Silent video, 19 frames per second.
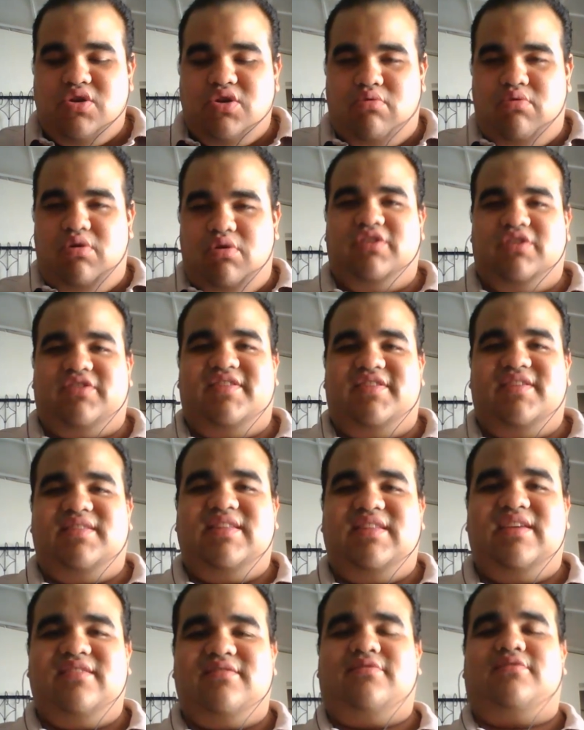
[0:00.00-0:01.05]
your roots
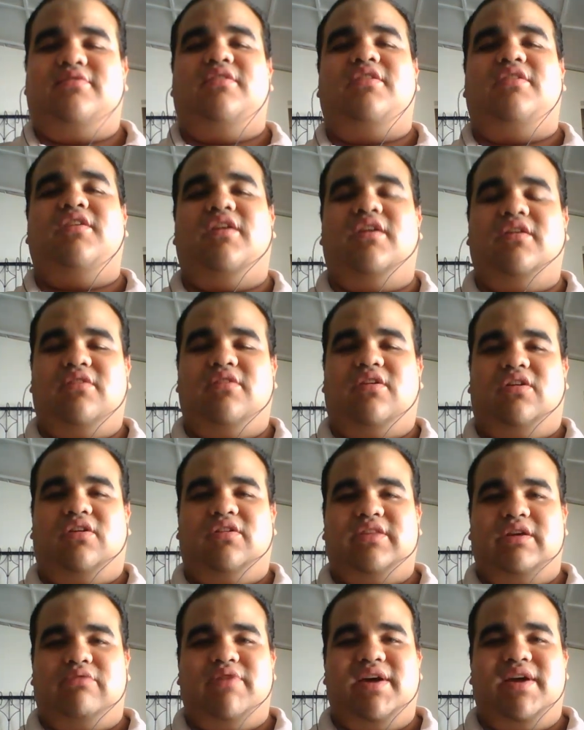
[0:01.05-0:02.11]
needs to go
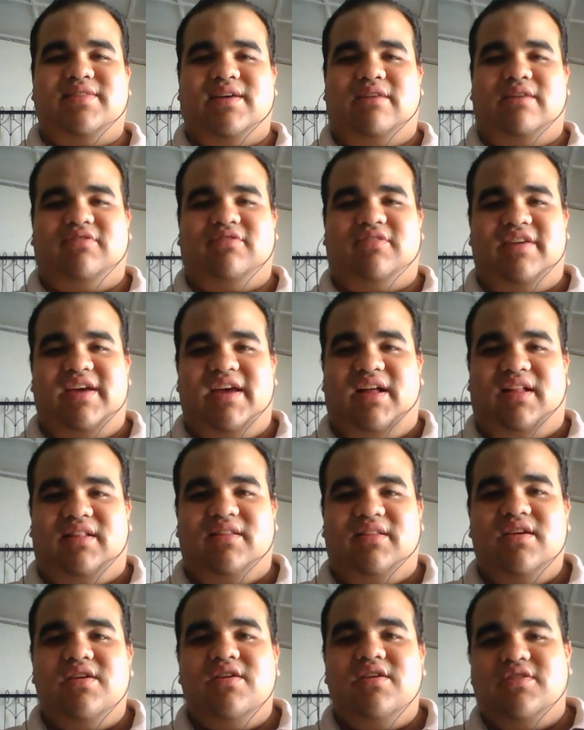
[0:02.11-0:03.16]
all the way down to hell.
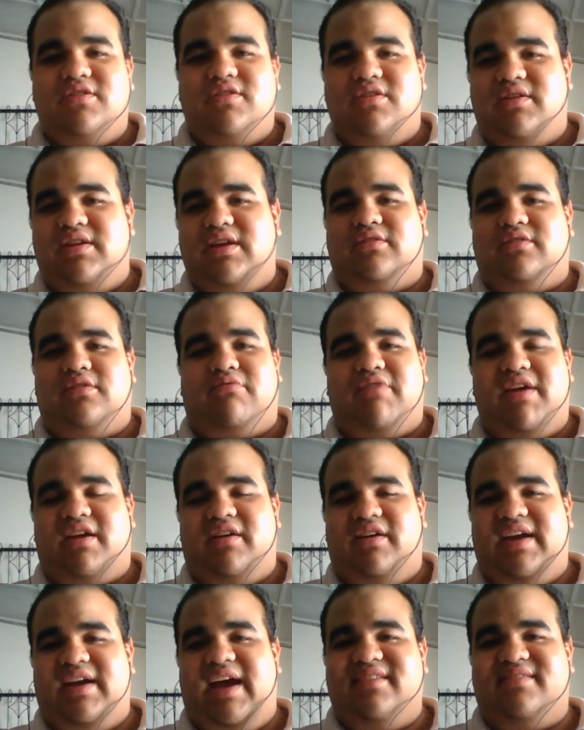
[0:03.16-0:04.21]
You need to
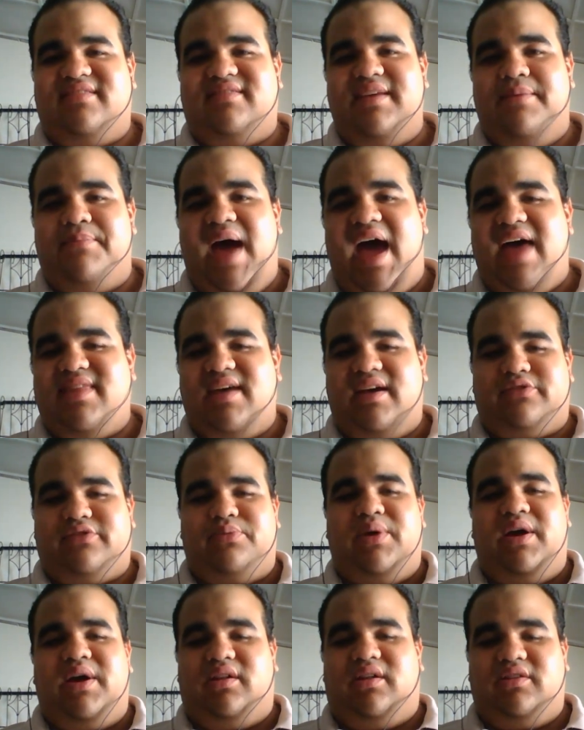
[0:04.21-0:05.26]
recognize the bad as
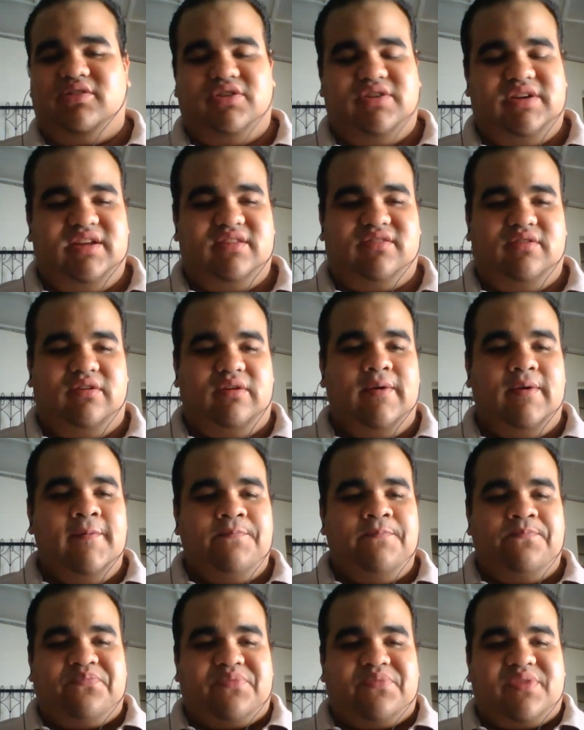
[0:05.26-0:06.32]
well. You need to
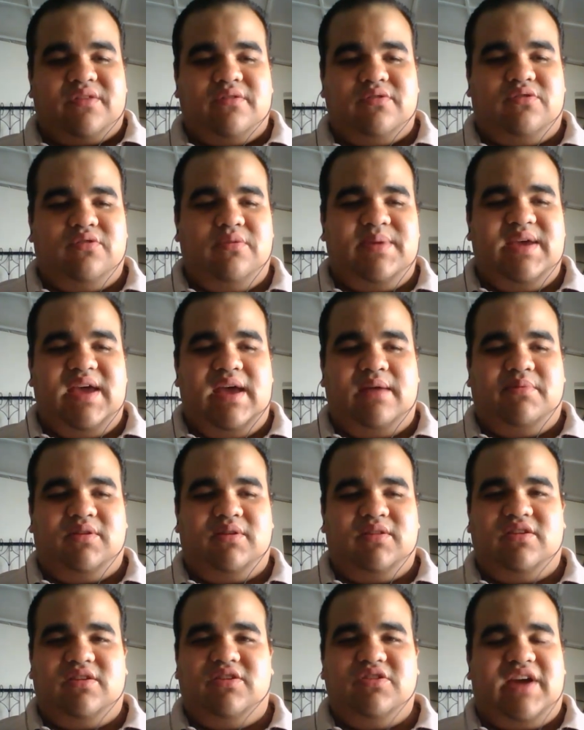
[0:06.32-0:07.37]
to be
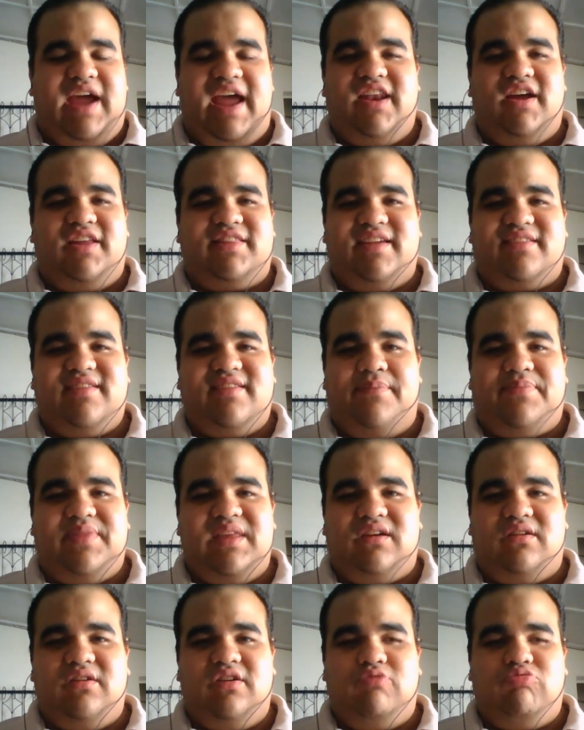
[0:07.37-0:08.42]
able. You cannot accept
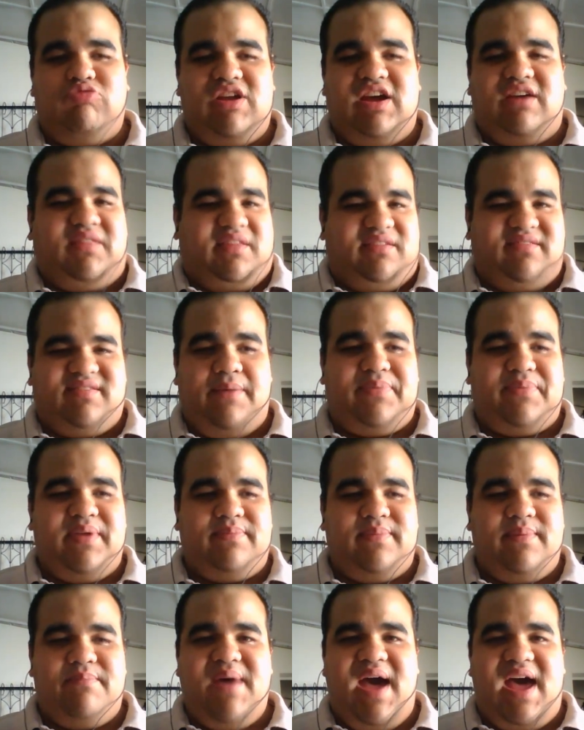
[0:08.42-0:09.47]
the good without
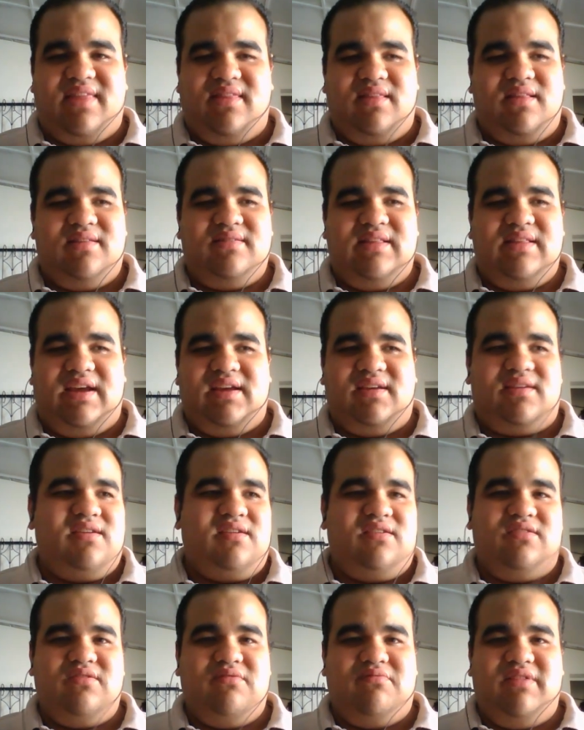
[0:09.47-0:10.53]
accepting the bad. Like
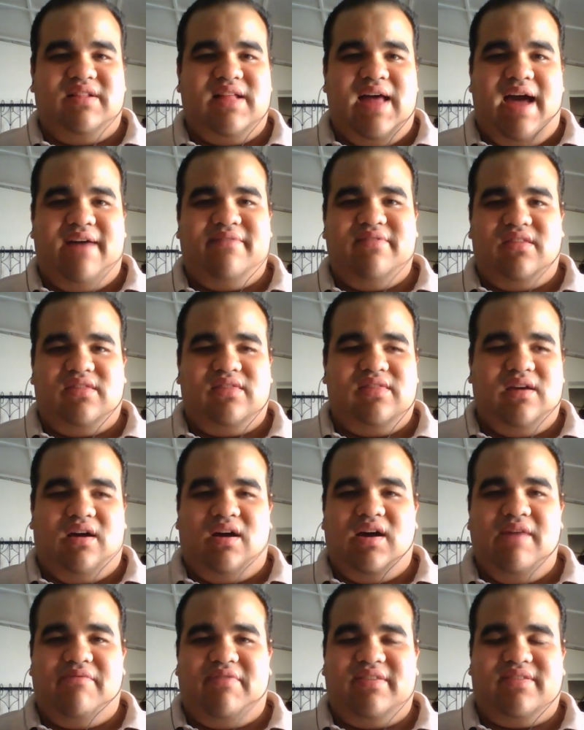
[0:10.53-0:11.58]
you will have
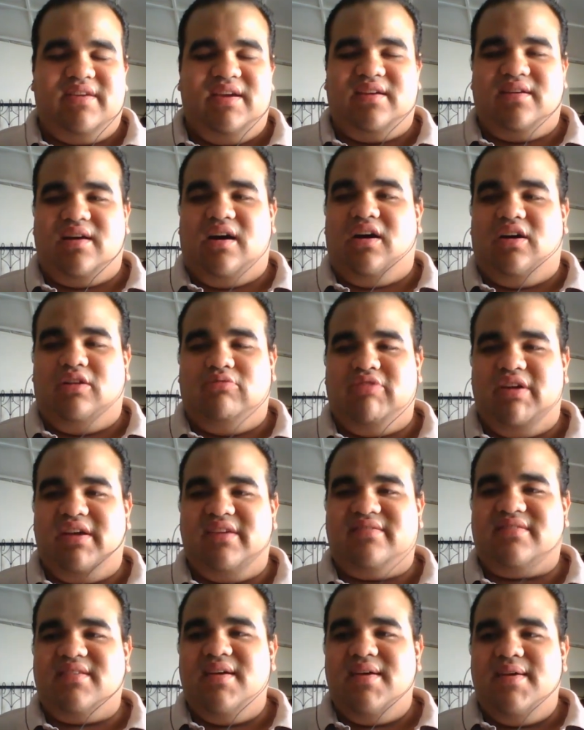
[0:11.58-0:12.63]
everything
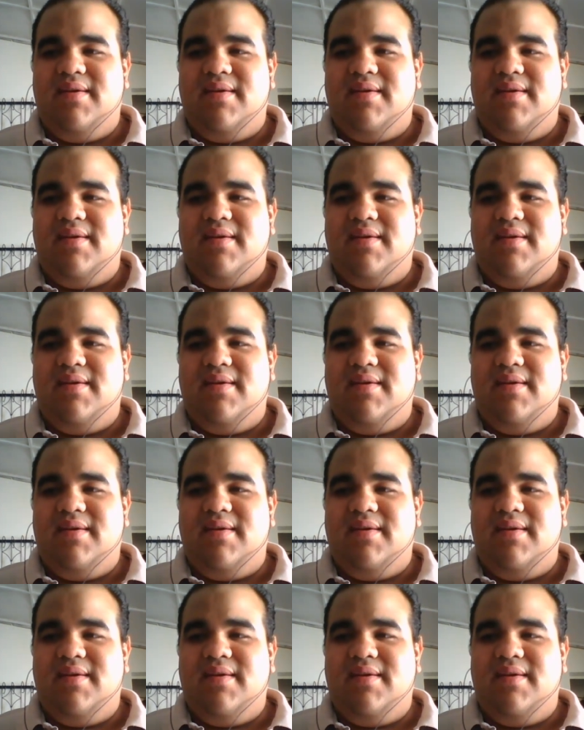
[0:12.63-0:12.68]
always,